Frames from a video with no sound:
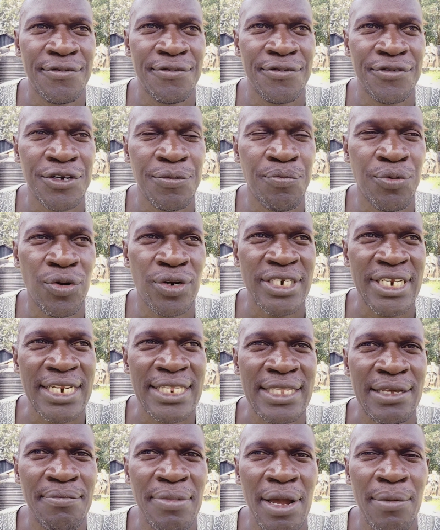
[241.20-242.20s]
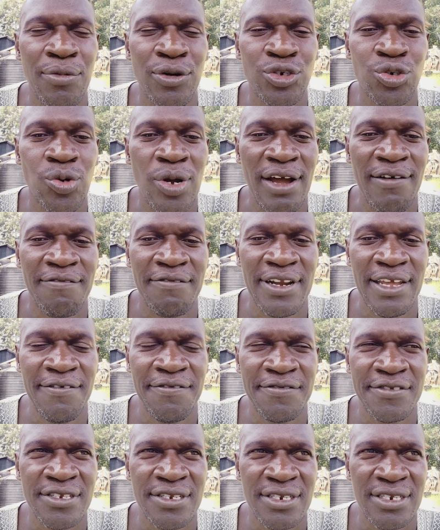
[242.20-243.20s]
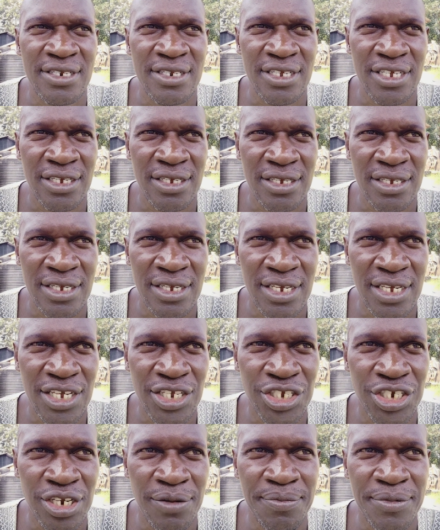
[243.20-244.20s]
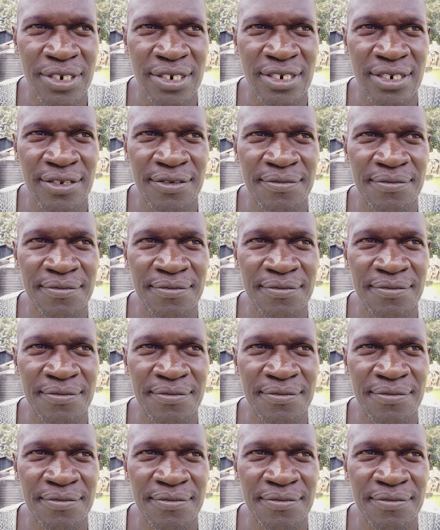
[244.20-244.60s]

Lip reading: reported in the Bible to have left Egypt